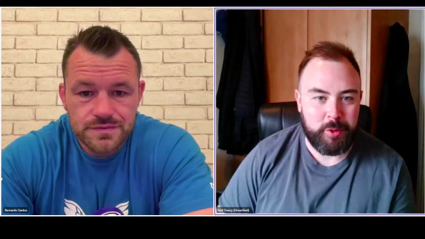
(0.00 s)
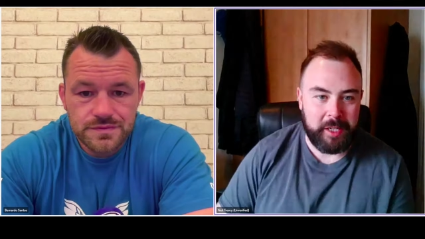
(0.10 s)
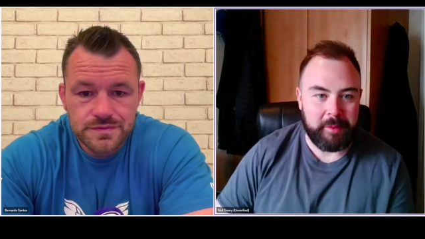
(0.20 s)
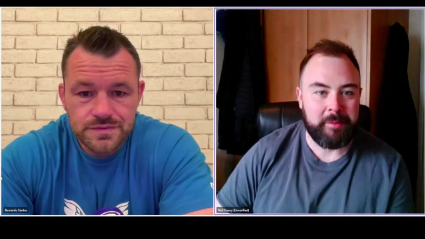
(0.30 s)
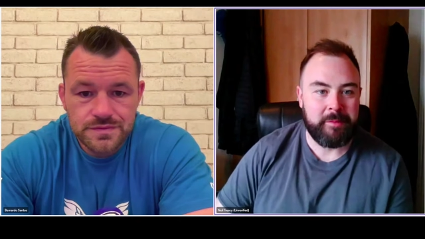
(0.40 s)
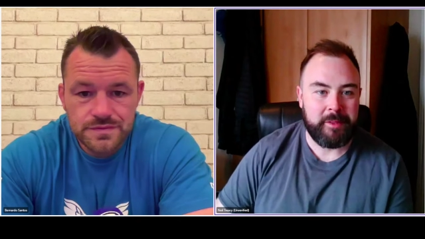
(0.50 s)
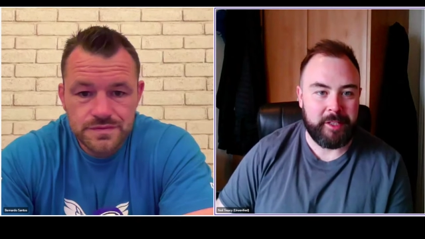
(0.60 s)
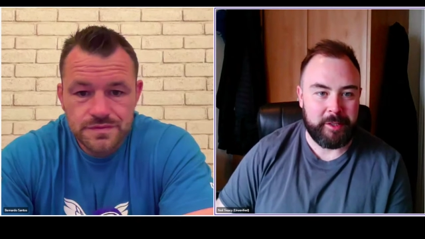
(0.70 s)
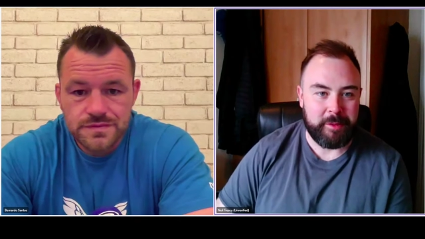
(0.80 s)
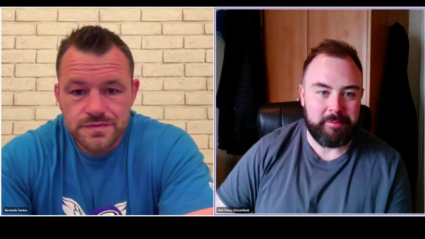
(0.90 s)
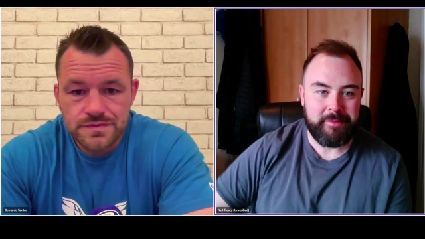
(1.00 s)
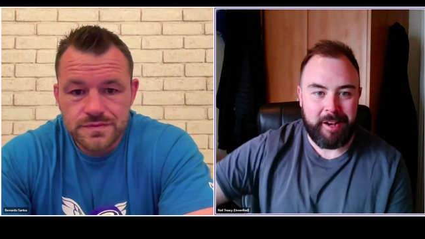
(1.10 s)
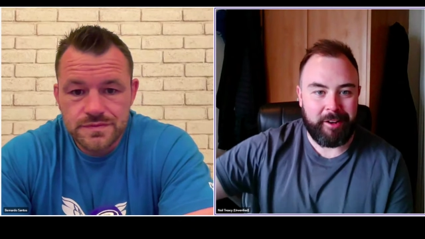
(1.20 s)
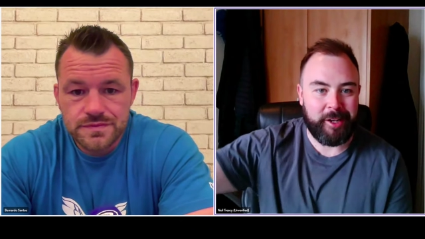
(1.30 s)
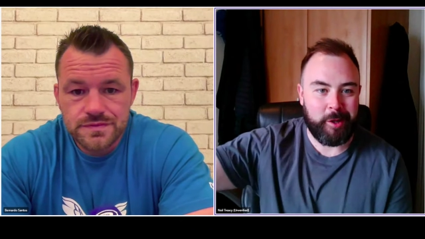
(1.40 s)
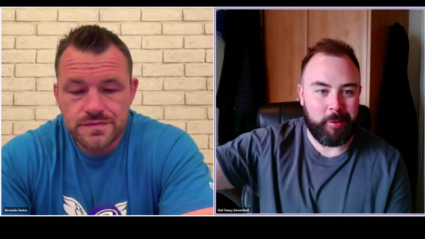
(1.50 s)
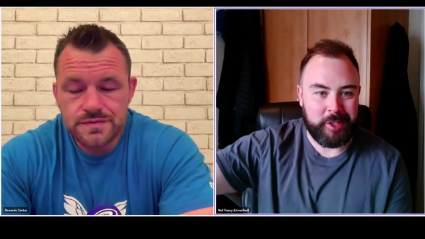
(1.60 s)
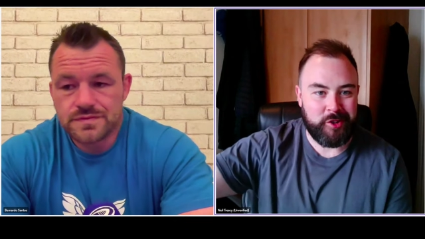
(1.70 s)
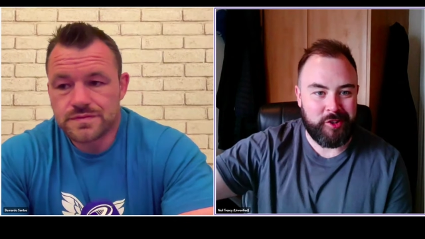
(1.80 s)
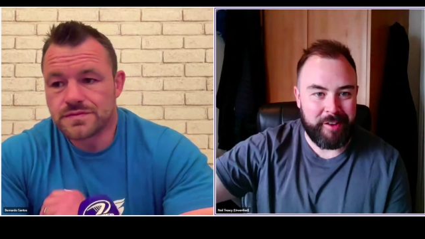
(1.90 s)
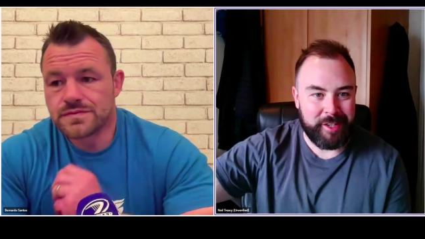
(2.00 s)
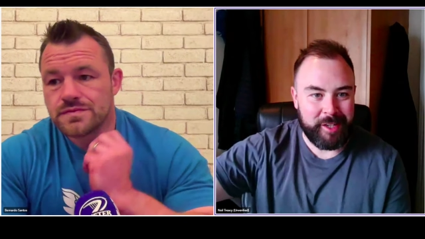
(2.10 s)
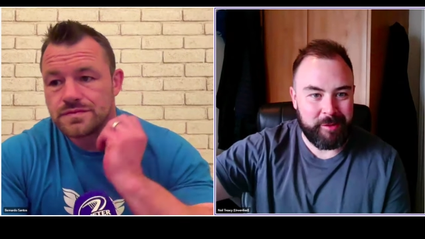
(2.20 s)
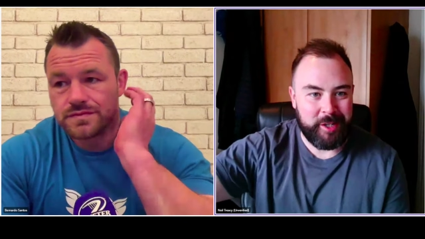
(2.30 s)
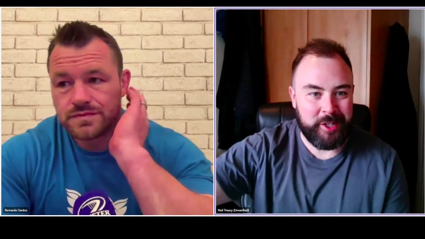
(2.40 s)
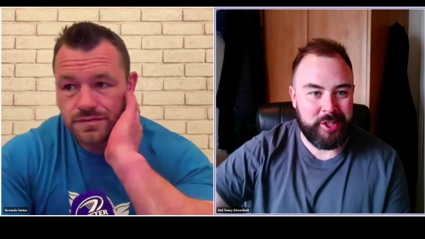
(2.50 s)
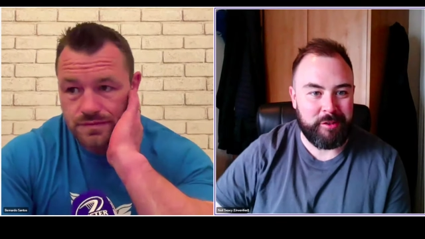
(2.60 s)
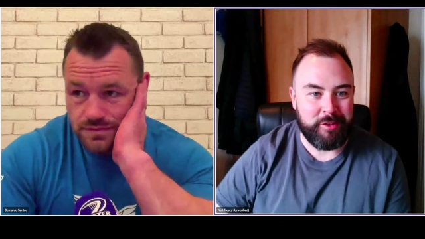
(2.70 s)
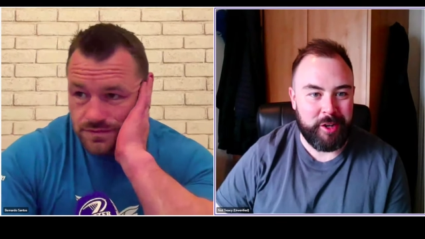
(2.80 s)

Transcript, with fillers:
Speaker 1: between, you know, how long it was traveling, when did you